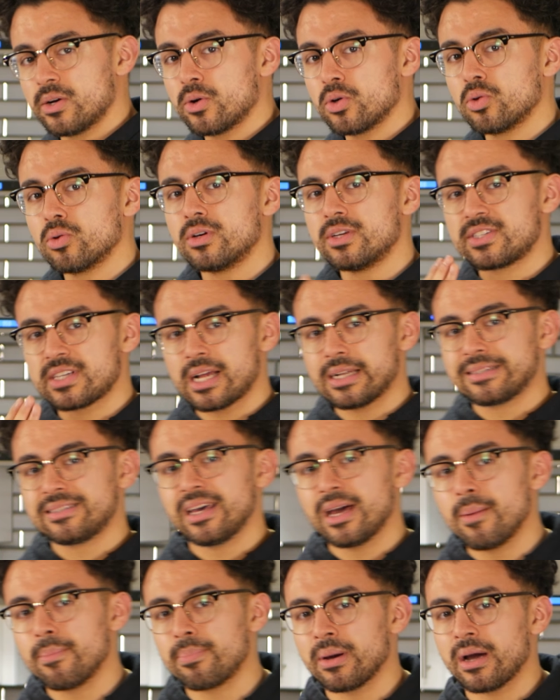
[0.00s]
oil is at
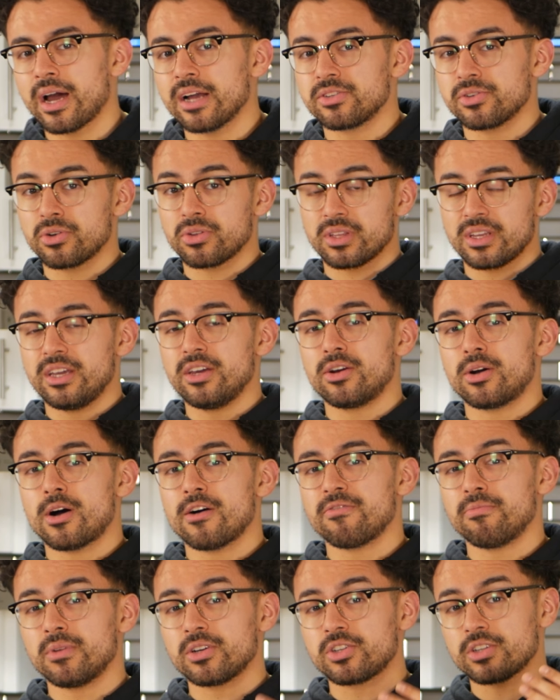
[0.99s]
temp, I turn the heat
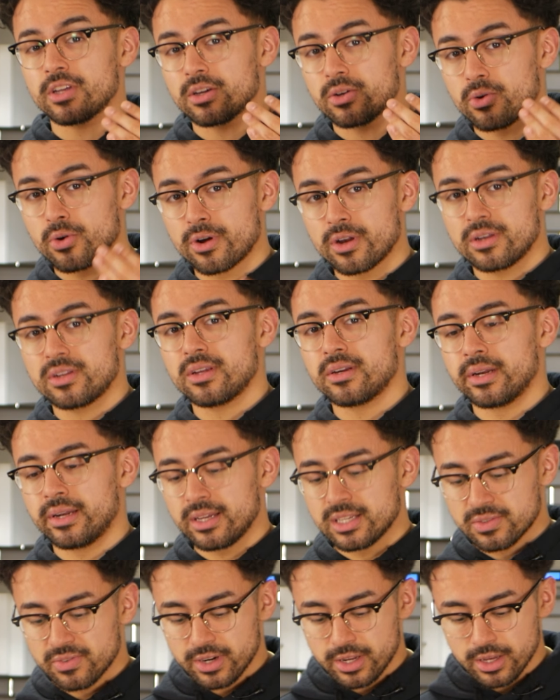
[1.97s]
off, much like Gordon did in
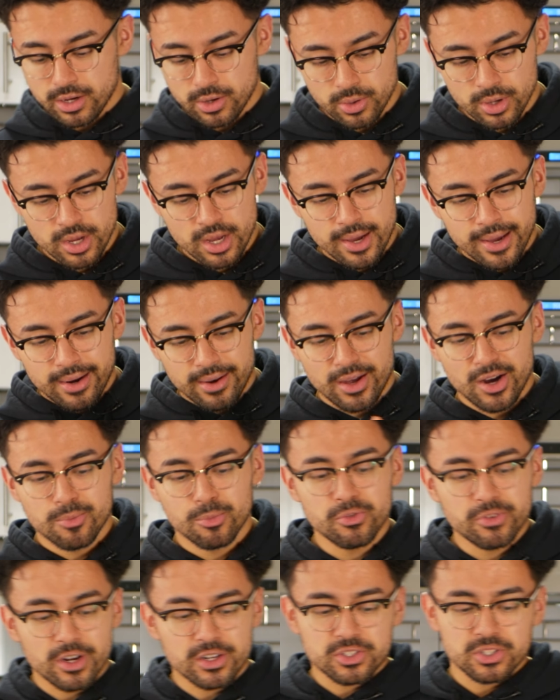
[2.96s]
his video. Now
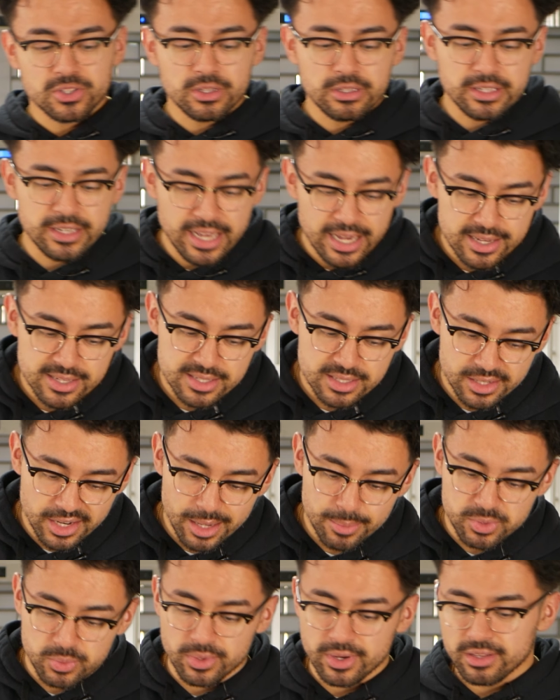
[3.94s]
moving on to the next
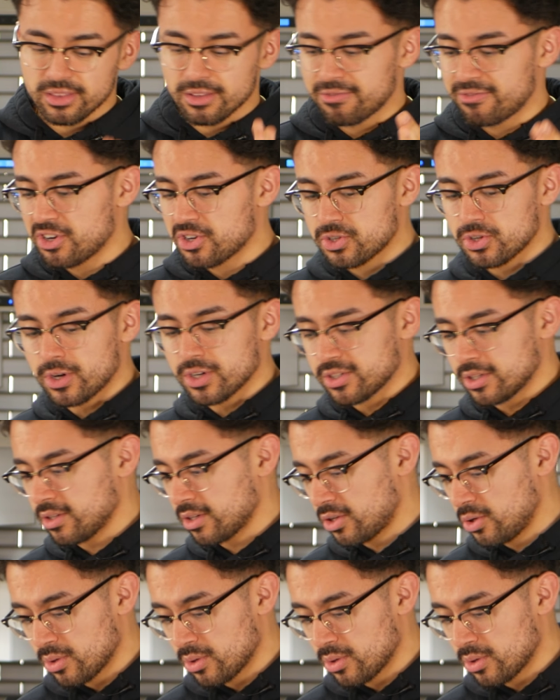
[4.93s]
steps, we got the fish sauce and the